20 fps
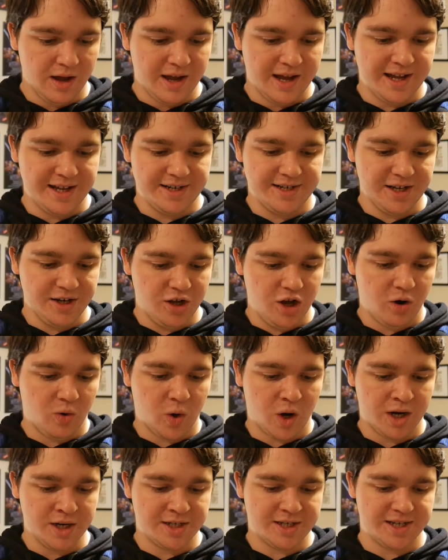He did go
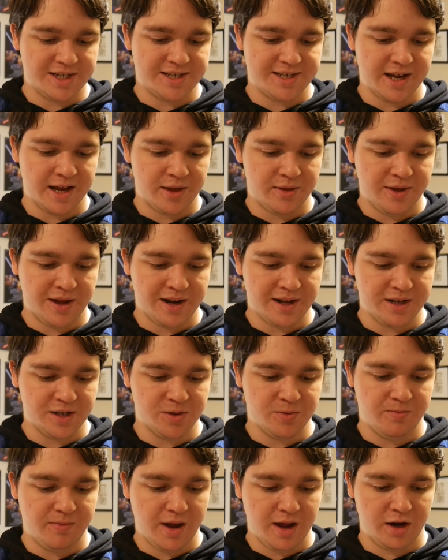on to say that
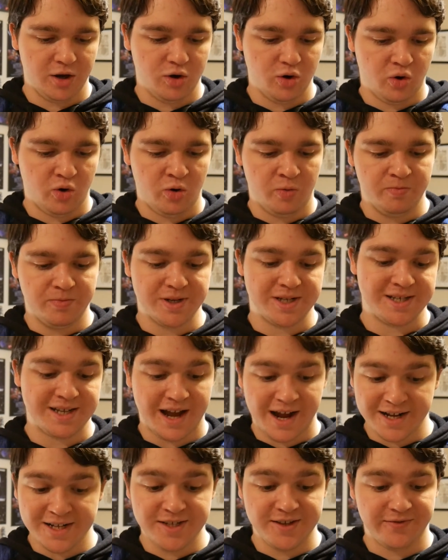his main goal,
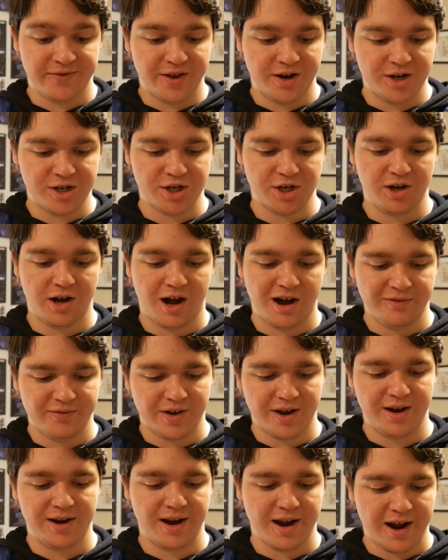besides finishing
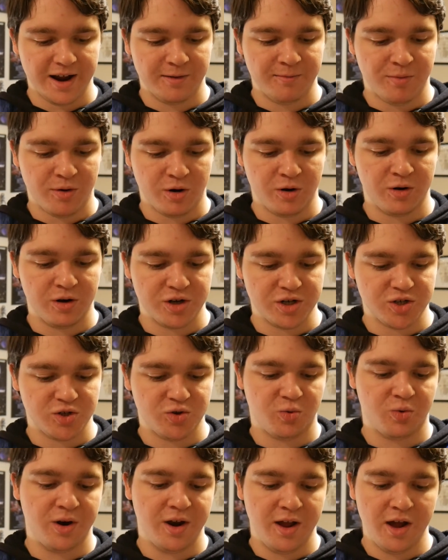off a 9-part
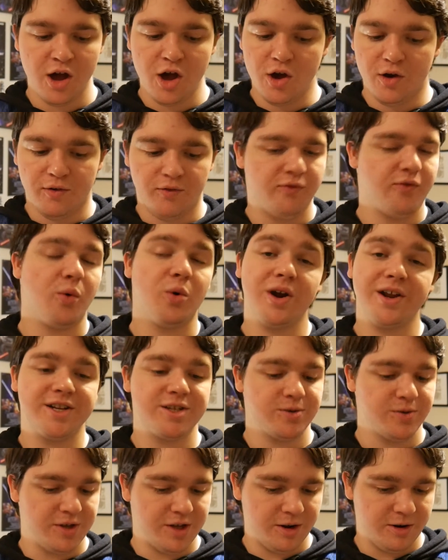story
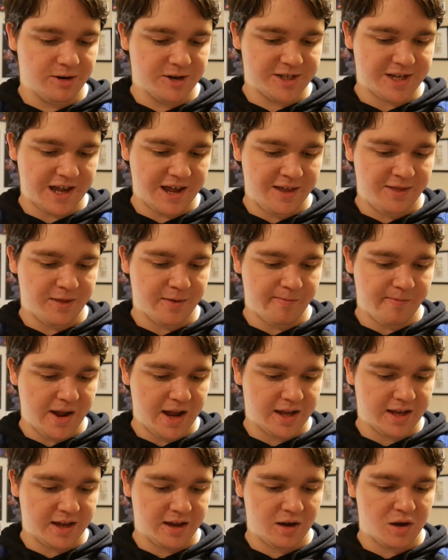42 years in the
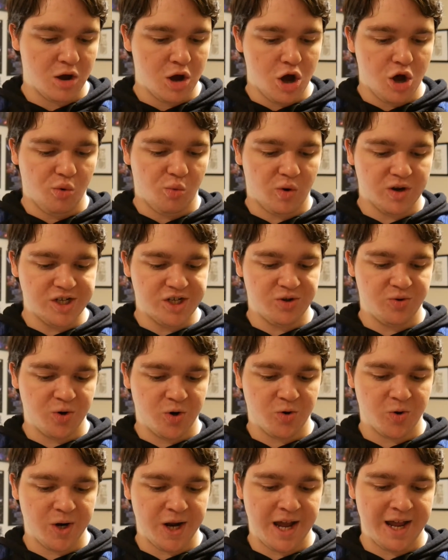making, was to
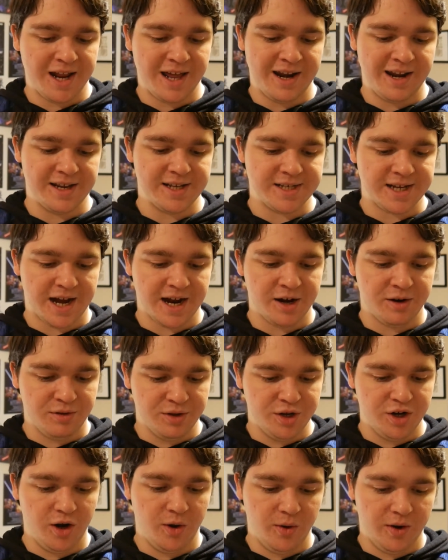create an
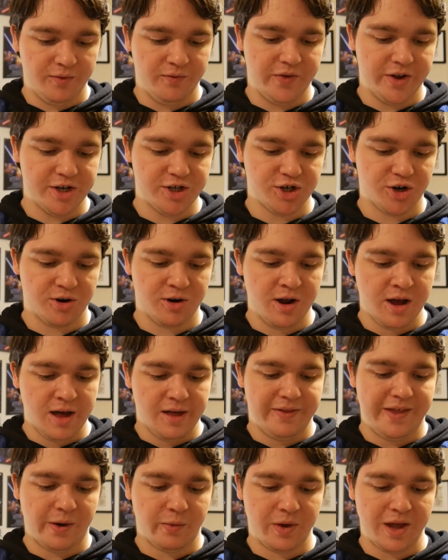entirely new adventure
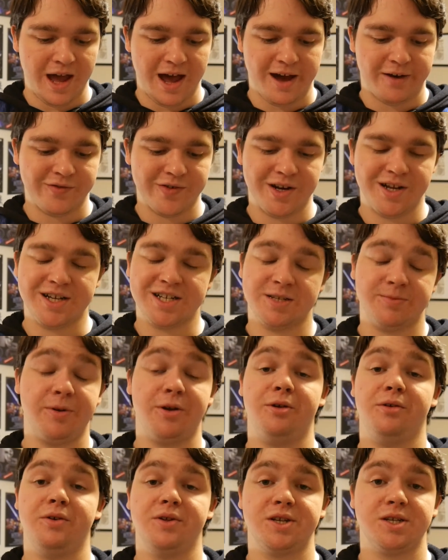that we haven't
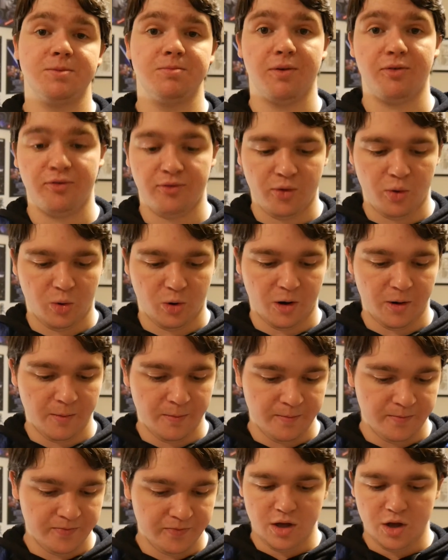experienced before.
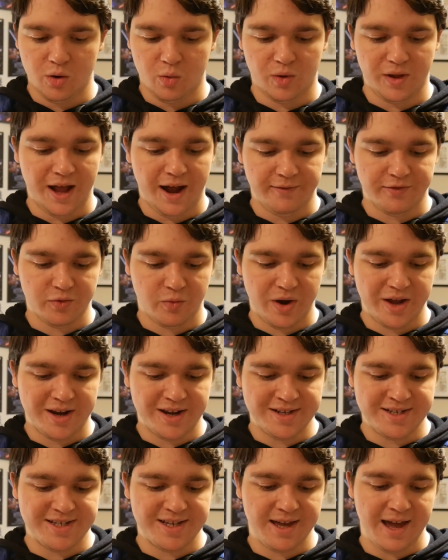We'll have to wait
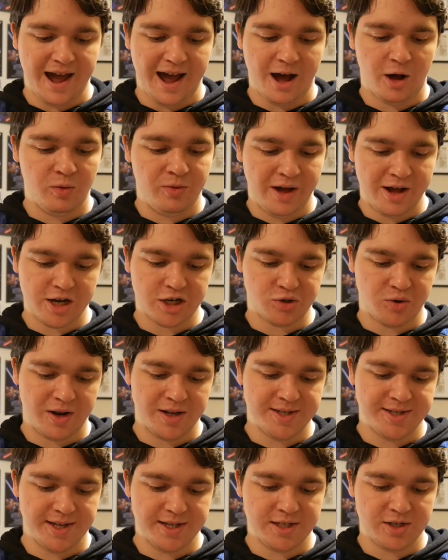and see how that
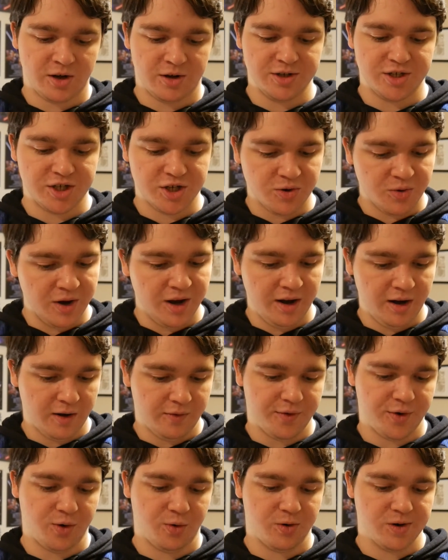translates on screen,
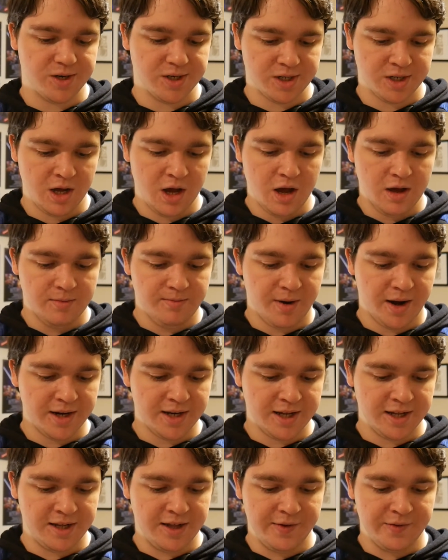of course,
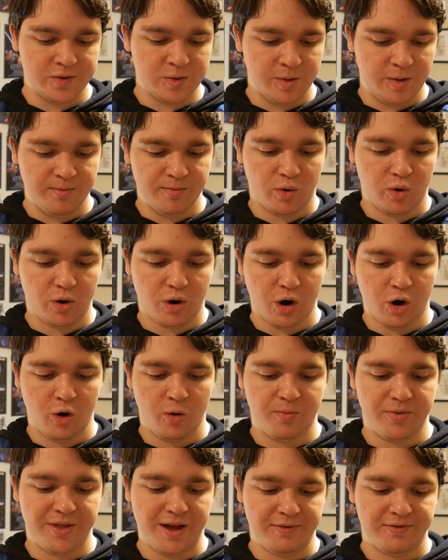but it gives me more
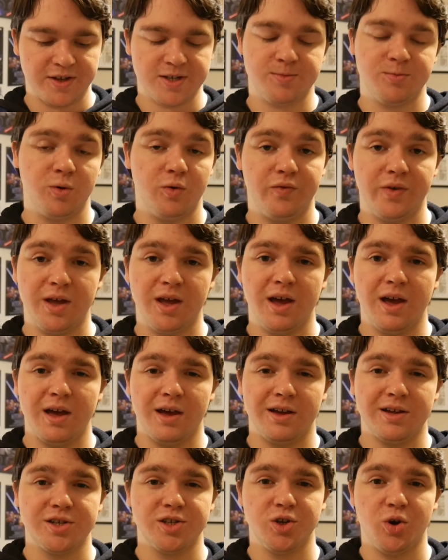hope that this movie
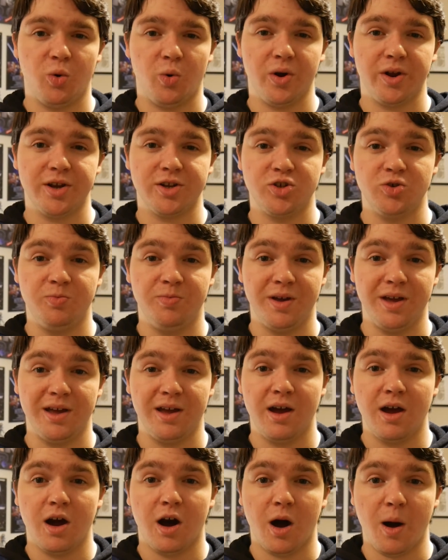is going to
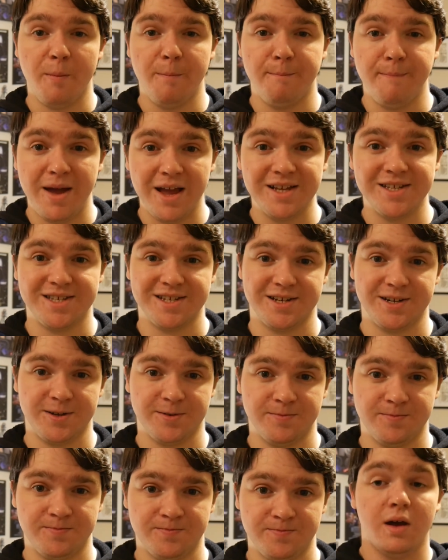be amazing.
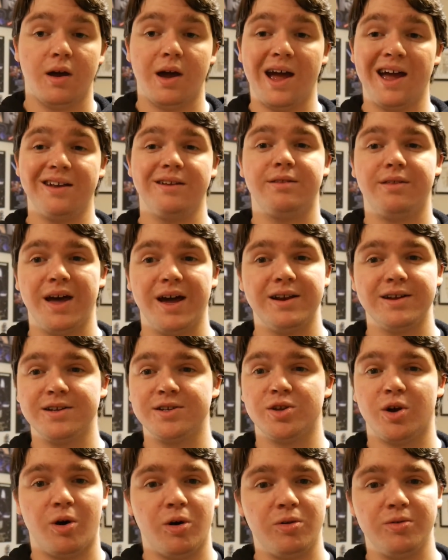And that
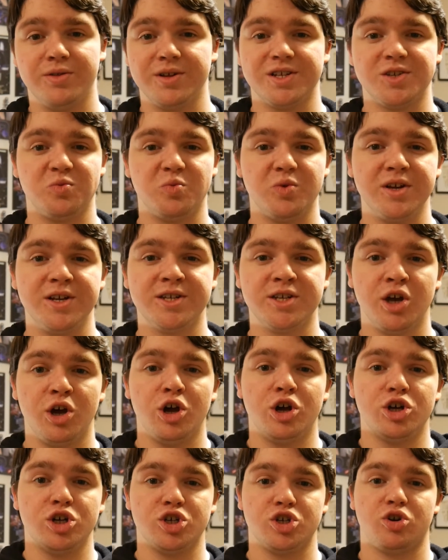is all this week's
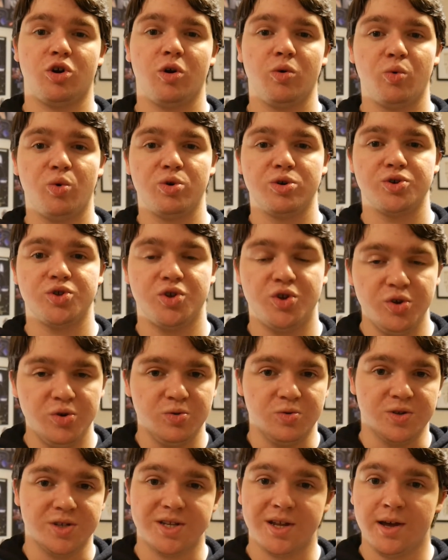Star Wars
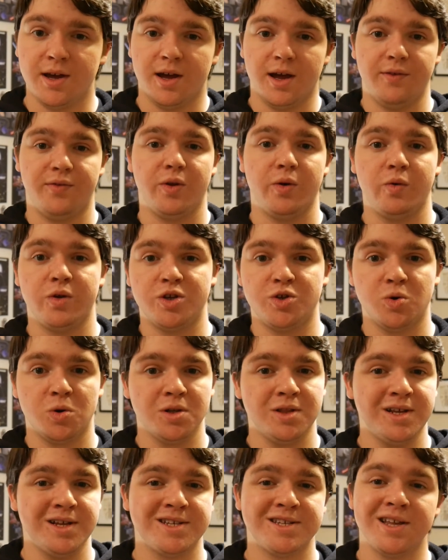news. If you
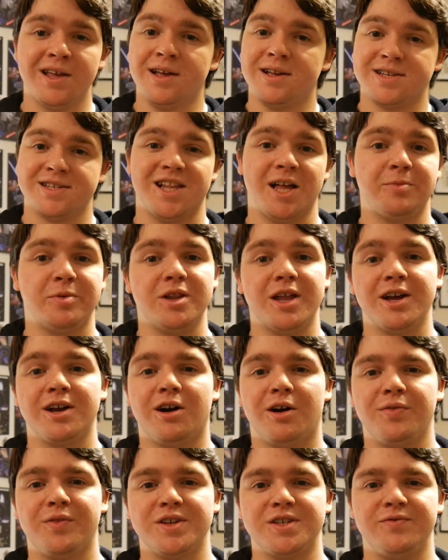enjoyed this, slap a like
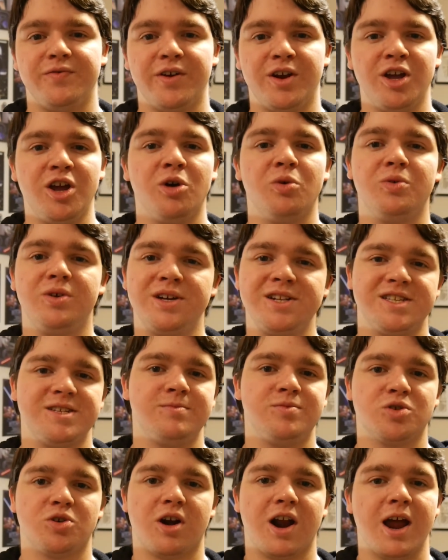on this video, get
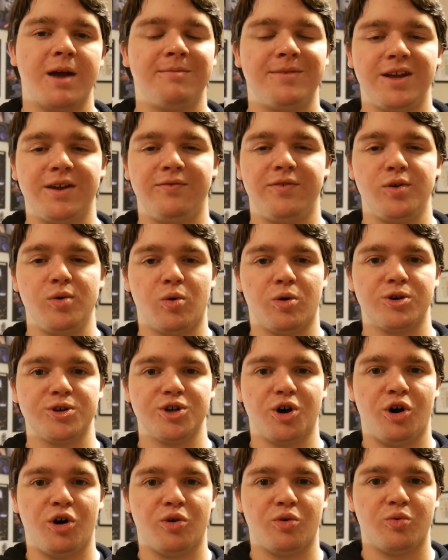subscribed if you
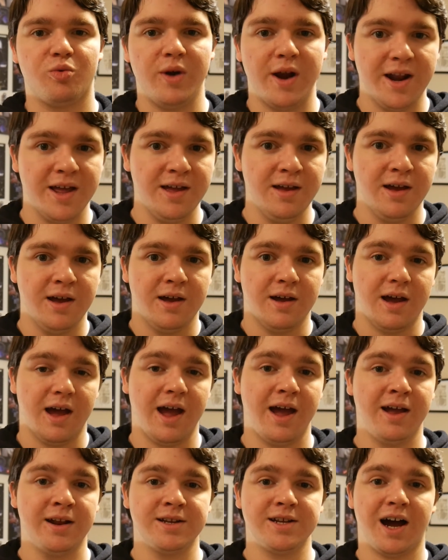aren't already,
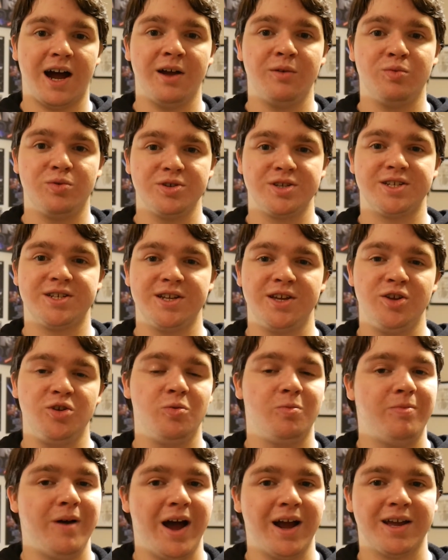and I will see
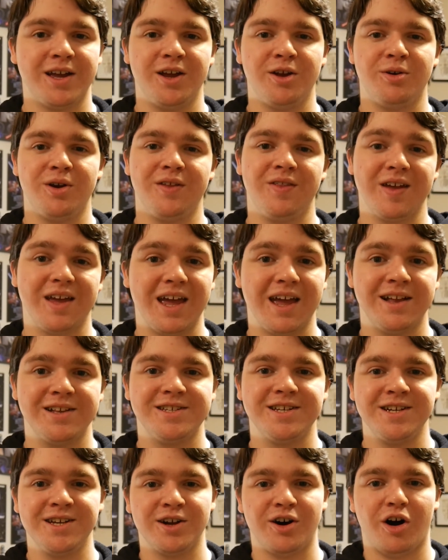you back here in the
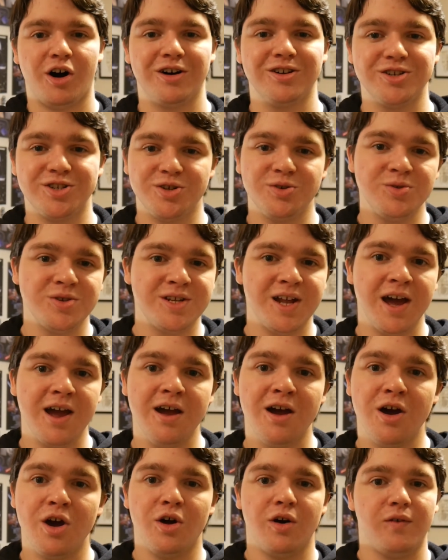Cantina on
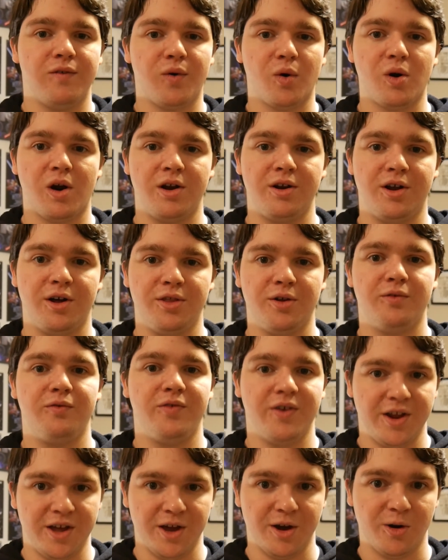Tuesday for another
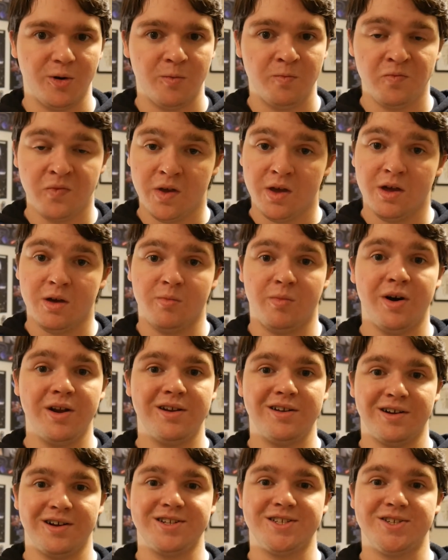video.
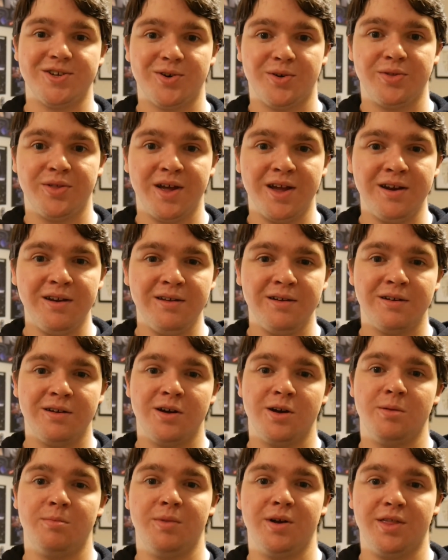But until then,
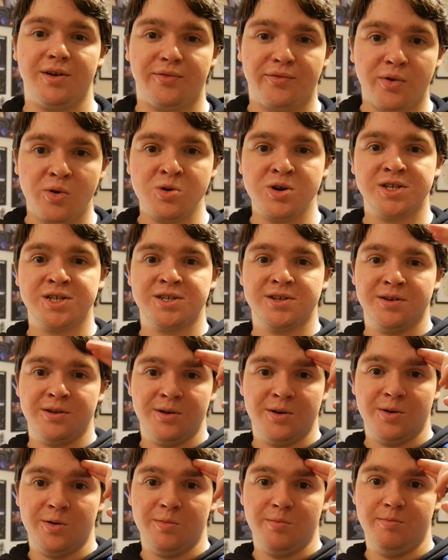may the Force
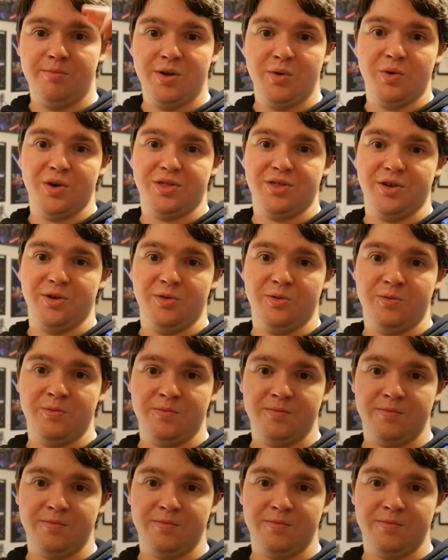be with you.